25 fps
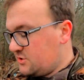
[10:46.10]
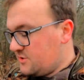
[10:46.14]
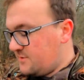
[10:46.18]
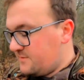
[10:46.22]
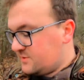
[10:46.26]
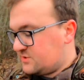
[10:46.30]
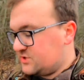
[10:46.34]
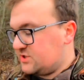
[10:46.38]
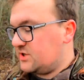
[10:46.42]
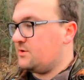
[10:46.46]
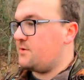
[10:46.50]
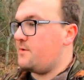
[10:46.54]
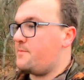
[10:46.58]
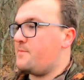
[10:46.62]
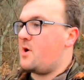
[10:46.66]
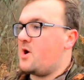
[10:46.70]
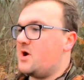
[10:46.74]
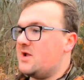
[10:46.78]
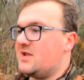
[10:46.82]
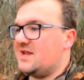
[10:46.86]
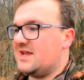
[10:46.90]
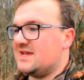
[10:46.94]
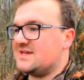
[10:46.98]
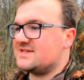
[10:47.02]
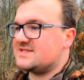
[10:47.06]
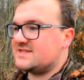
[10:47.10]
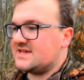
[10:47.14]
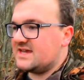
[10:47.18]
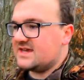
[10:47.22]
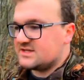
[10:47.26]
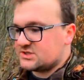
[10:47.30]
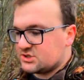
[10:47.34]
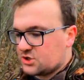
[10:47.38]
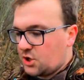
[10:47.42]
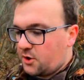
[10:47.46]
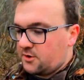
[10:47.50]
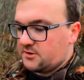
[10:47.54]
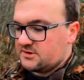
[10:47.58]
number 2 on my list
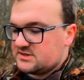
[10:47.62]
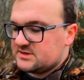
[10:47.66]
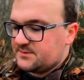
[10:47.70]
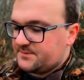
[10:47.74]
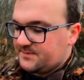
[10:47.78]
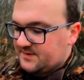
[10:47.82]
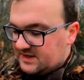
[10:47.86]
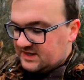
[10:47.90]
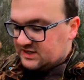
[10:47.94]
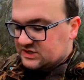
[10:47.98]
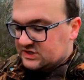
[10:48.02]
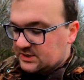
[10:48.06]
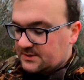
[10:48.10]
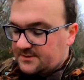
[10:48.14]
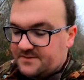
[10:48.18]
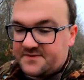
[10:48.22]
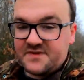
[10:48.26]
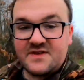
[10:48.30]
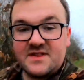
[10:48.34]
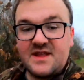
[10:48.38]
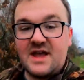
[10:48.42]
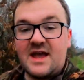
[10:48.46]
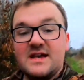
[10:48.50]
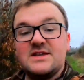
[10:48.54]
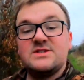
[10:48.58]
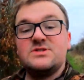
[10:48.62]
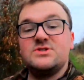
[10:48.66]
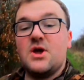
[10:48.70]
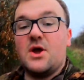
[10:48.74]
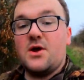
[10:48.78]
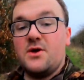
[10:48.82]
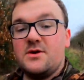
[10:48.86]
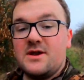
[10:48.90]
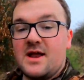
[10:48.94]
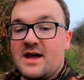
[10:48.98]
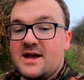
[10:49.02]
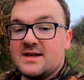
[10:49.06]
is going to be something that is known